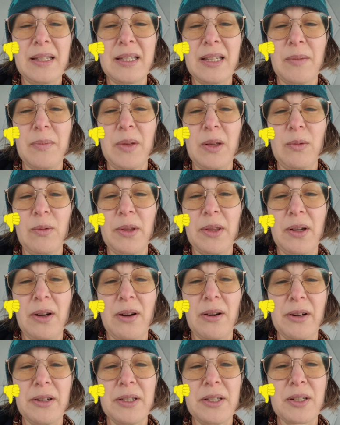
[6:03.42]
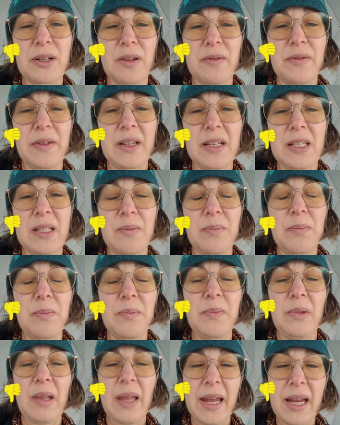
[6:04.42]
something with a hard surface.
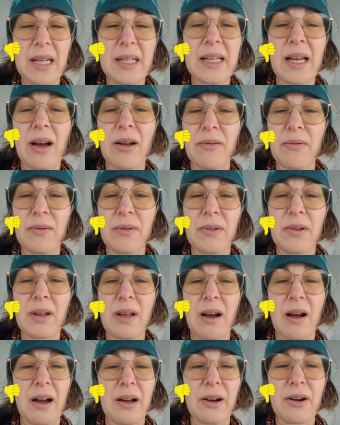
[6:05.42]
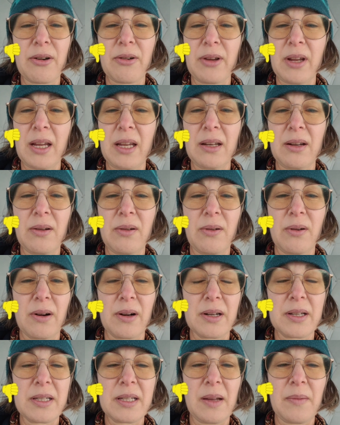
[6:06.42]
Lay down concrete
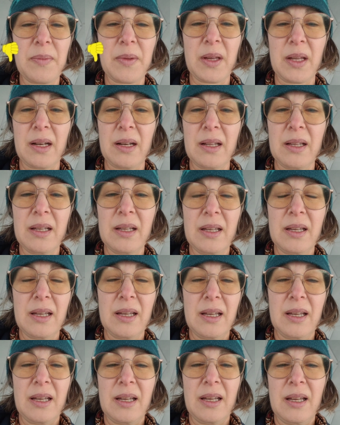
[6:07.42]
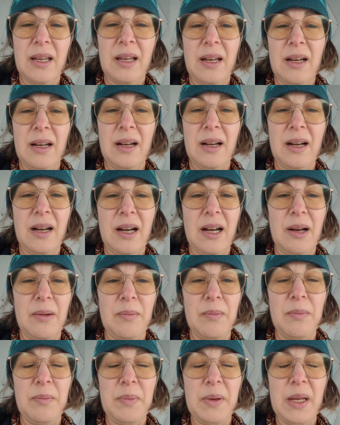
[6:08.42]
or something.
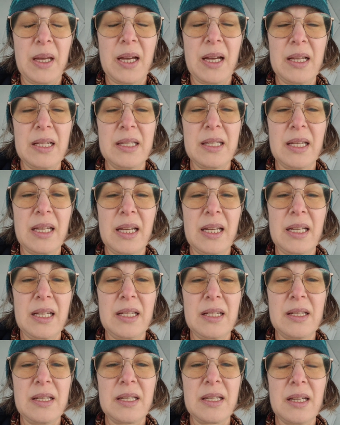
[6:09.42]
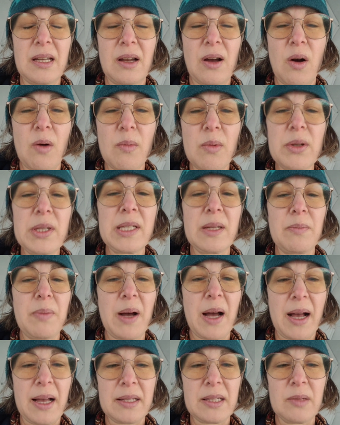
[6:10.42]
Because it is almost
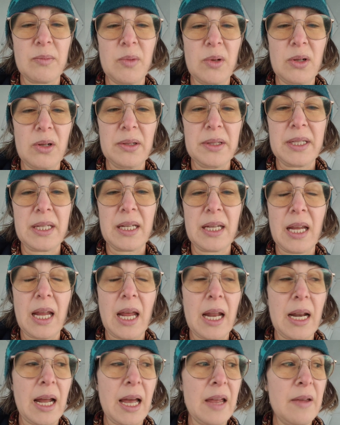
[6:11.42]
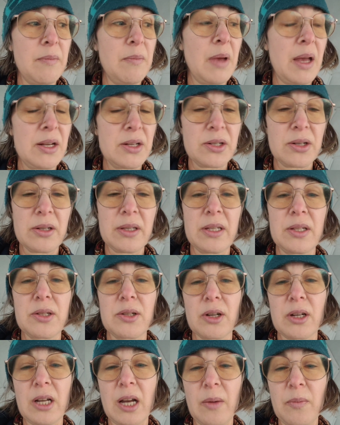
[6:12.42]
impossible to get, and I measured the
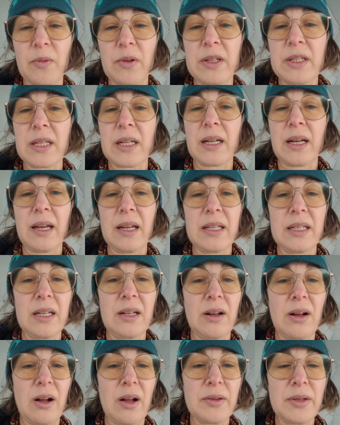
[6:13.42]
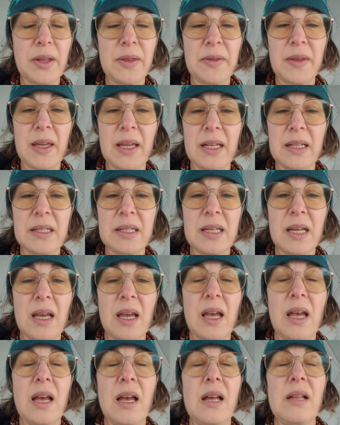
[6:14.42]
circumference and I did all the things
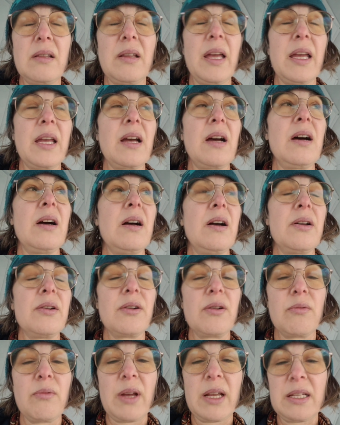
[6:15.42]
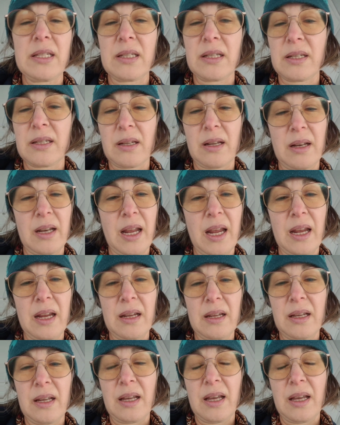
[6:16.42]
like 100 ways to Sunday,